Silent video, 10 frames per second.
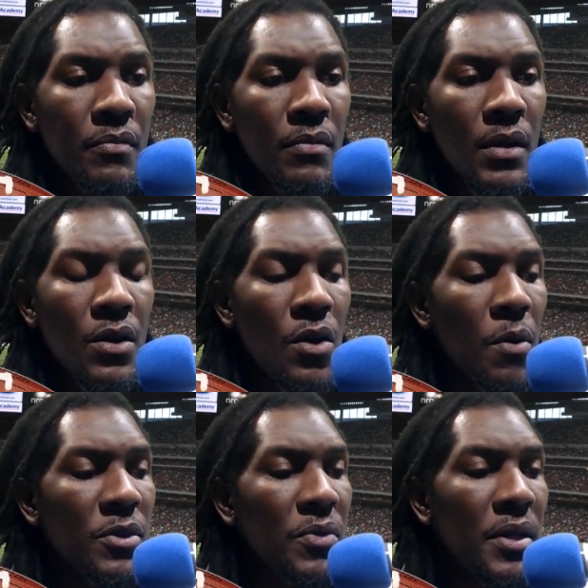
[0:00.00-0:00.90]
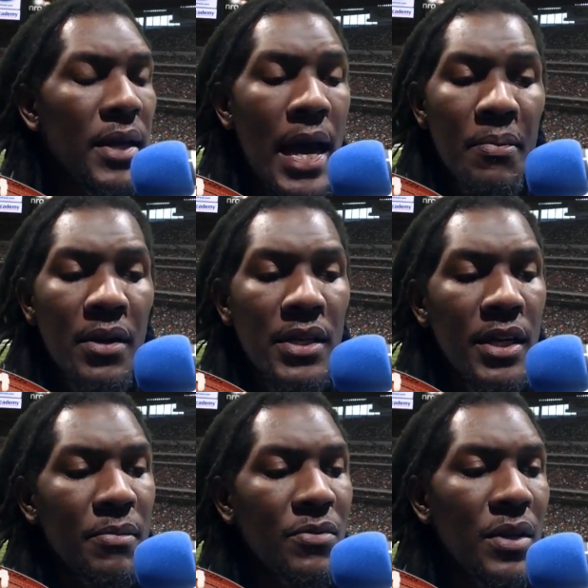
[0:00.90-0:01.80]
You know, between the Kaepernick
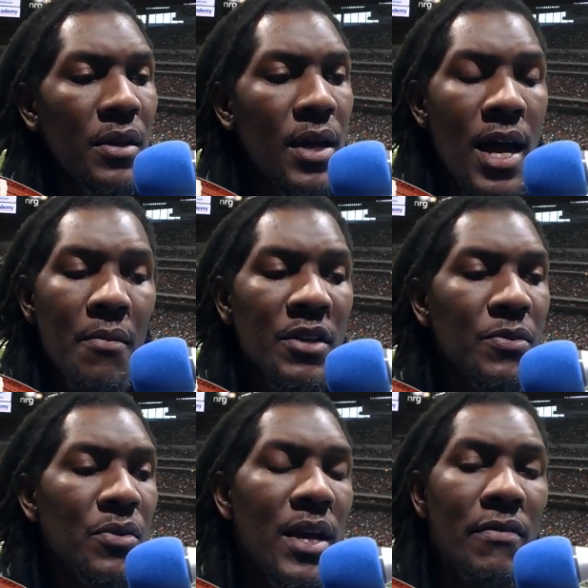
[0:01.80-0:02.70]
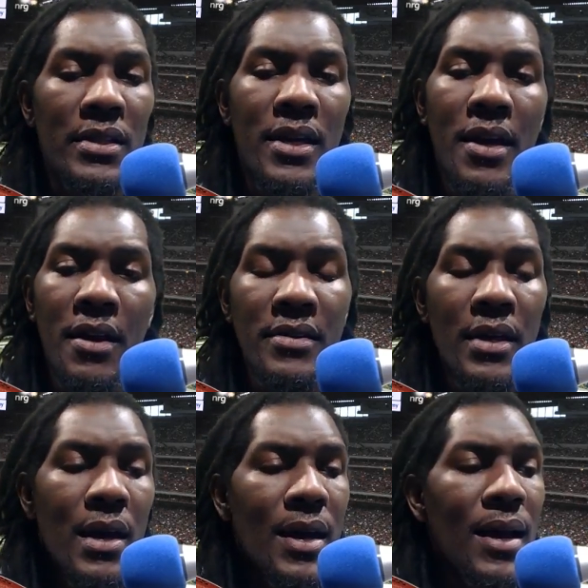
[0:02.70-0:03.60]
shit, between the comments, between everything else,
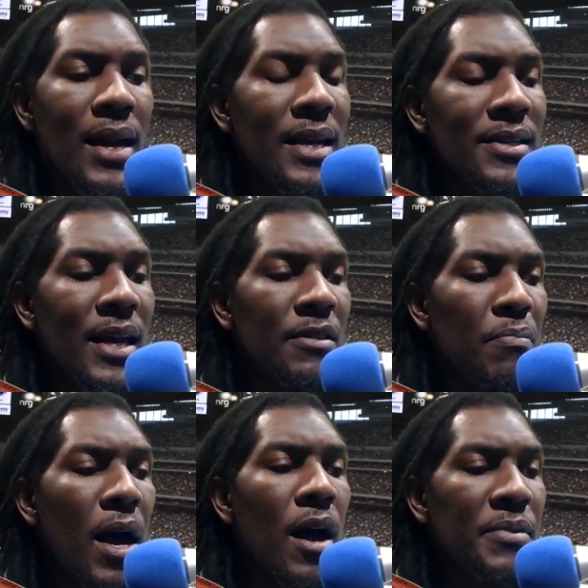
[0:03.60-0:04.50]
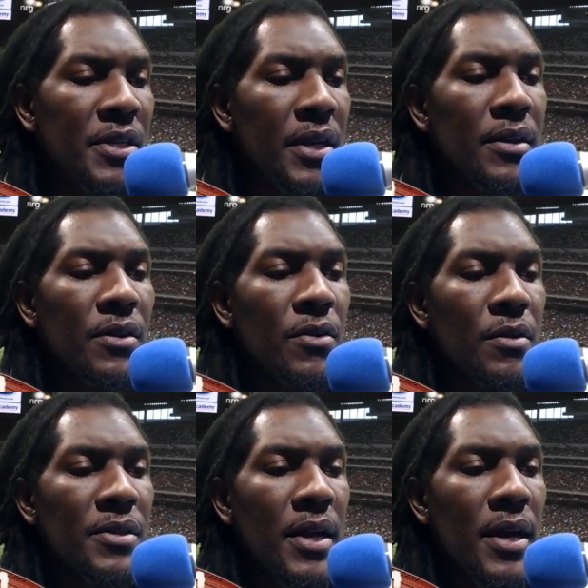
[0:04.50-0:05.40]
that's that's Bob shit. You know what
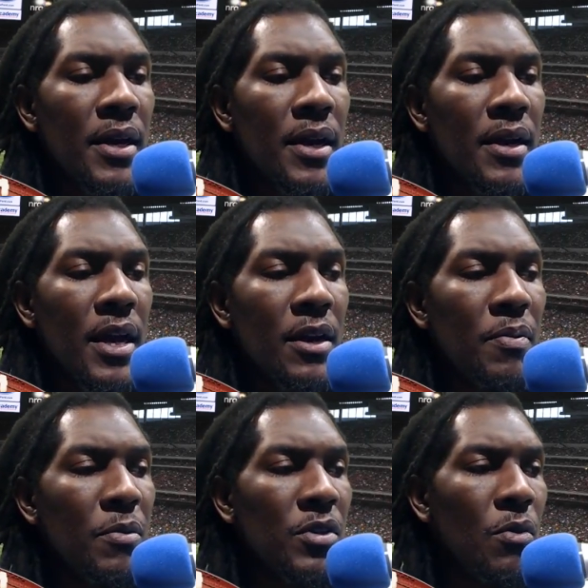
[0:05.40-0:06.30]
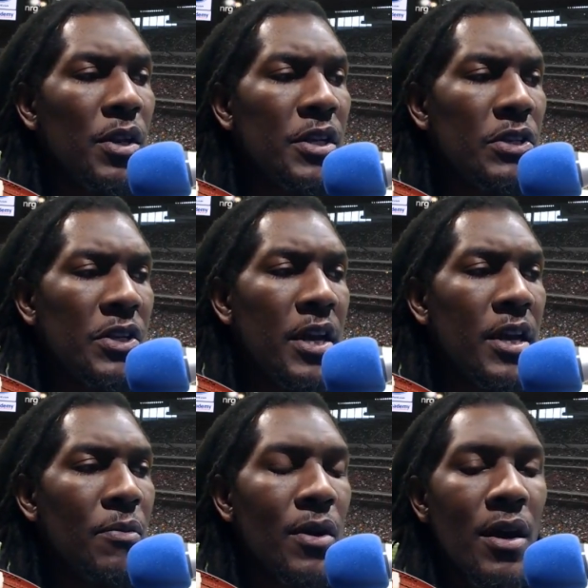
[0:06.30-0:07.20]
I'm saying? And, and people say, well, it's his
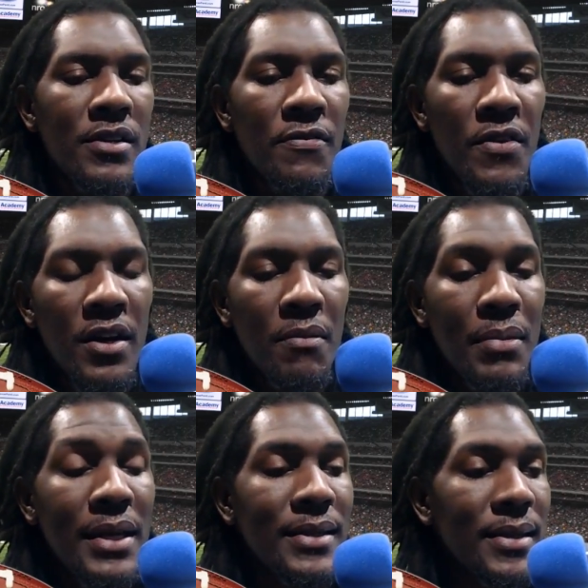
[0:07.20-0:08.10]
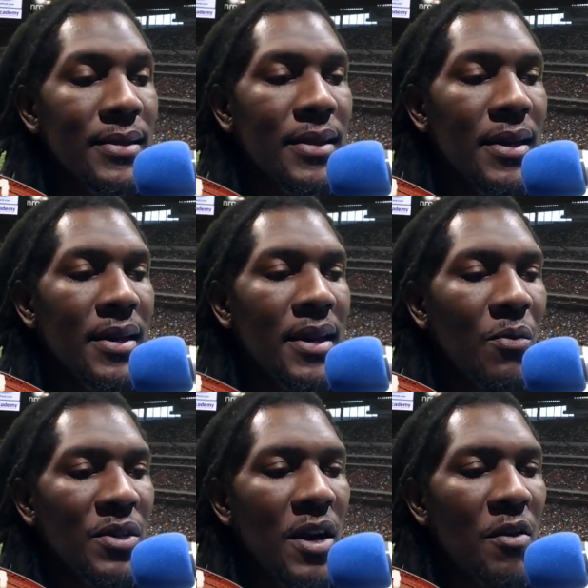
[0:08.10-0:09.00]
team. Well, no, it's a fucking business. And
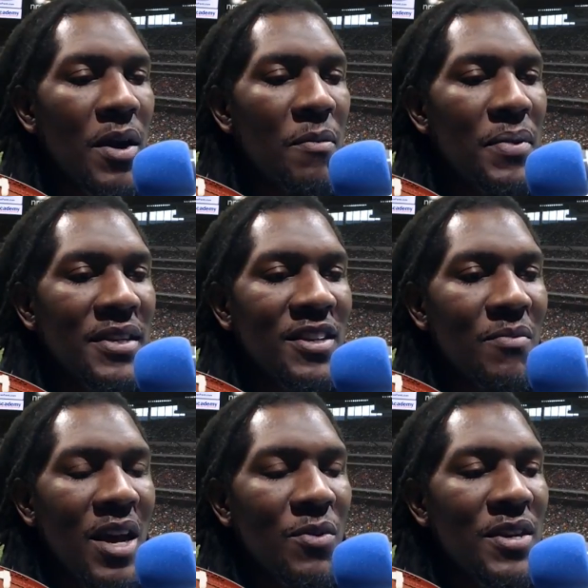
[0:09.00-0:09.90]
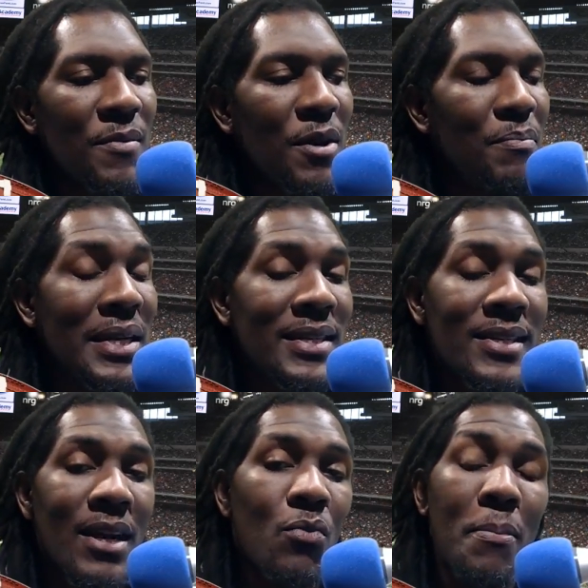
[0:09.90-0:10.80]
we're talking about a businessman. We're talking about a business
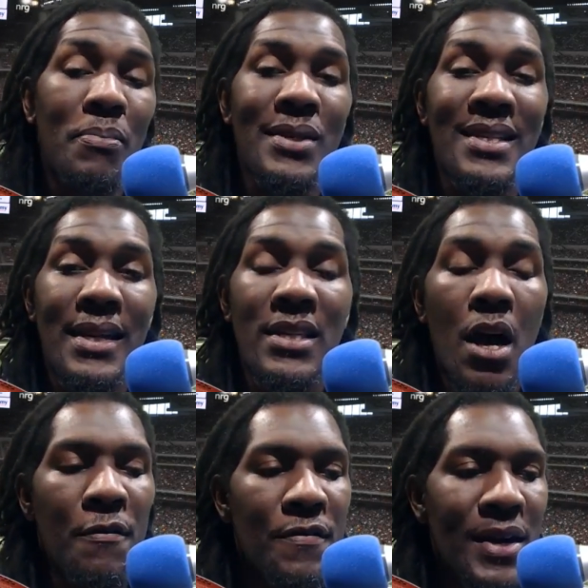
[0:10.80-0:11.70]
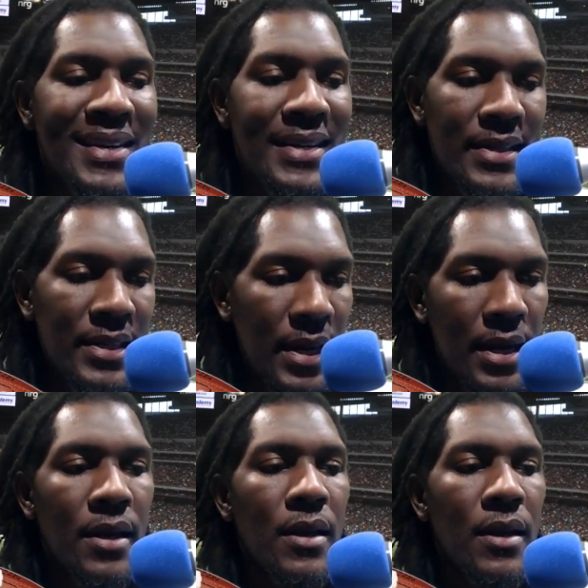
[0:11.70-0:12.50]
that represents our fucking city.